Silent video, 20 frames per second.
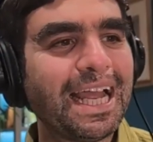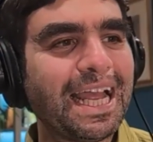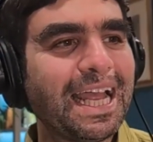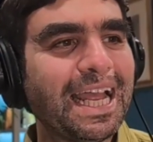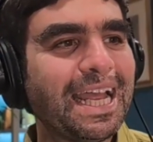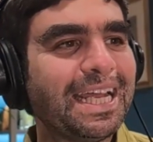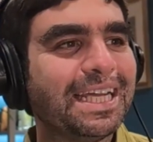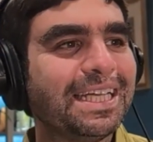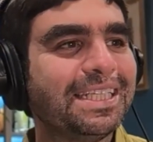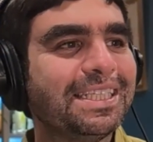
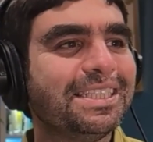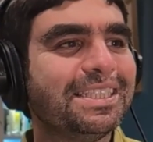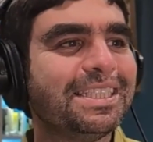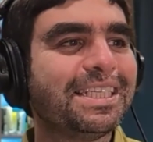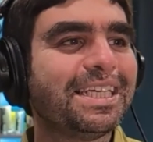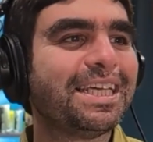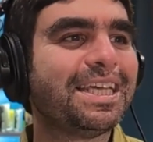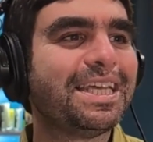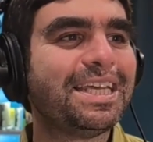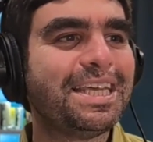And
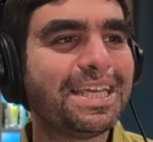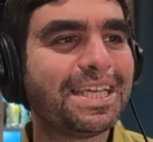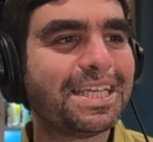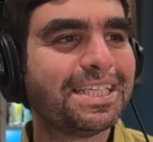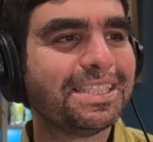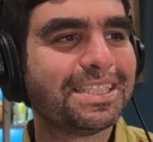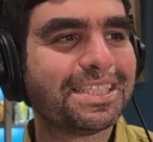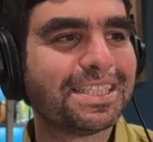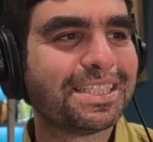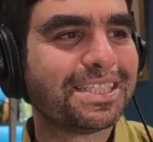he
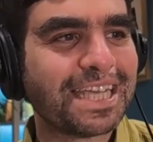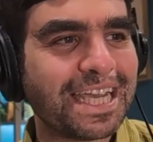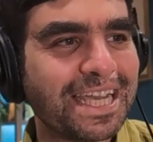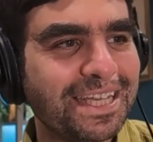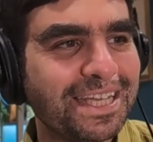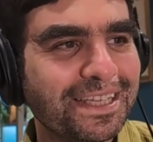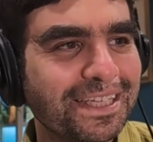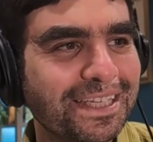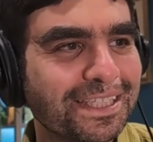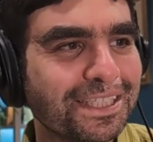can
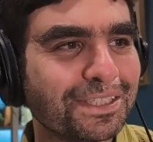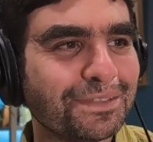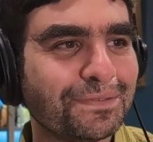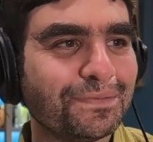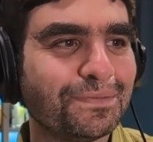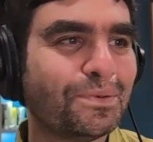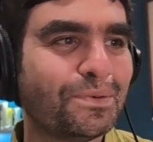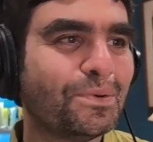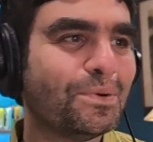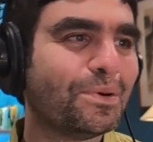sustain this
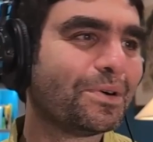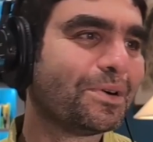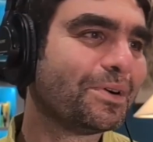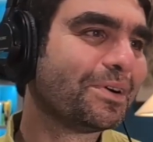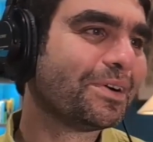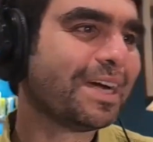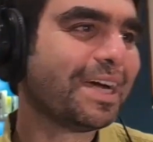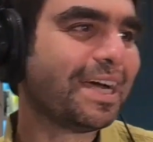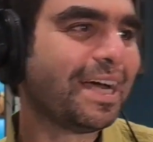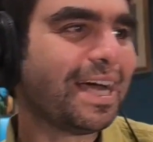
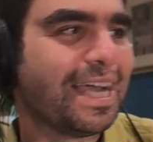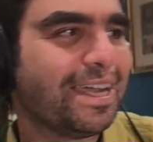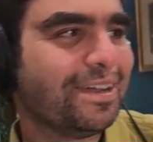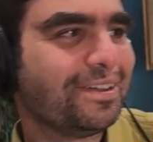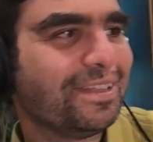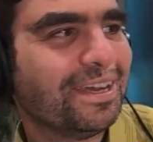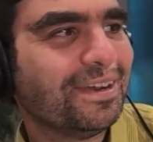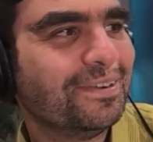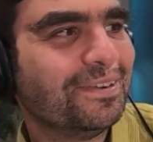for, I don't know,